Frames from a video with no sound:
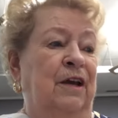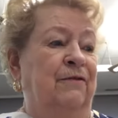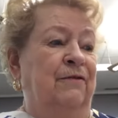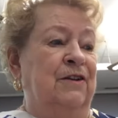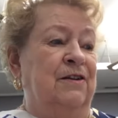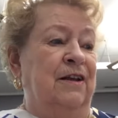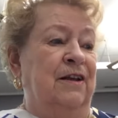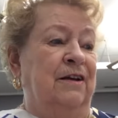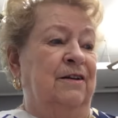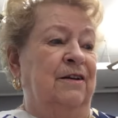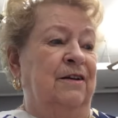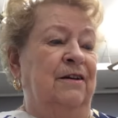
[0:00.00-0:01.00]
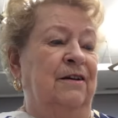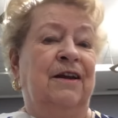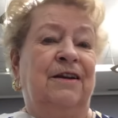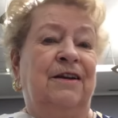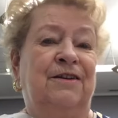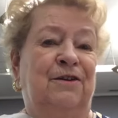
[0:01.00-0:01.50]
Evans Landing in
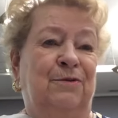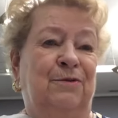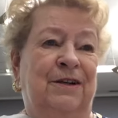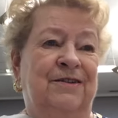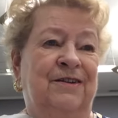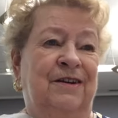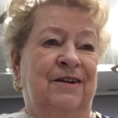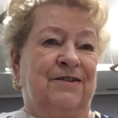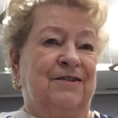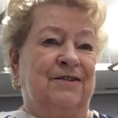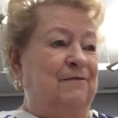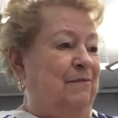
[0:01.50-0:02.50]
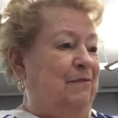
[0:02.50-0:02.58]
1926.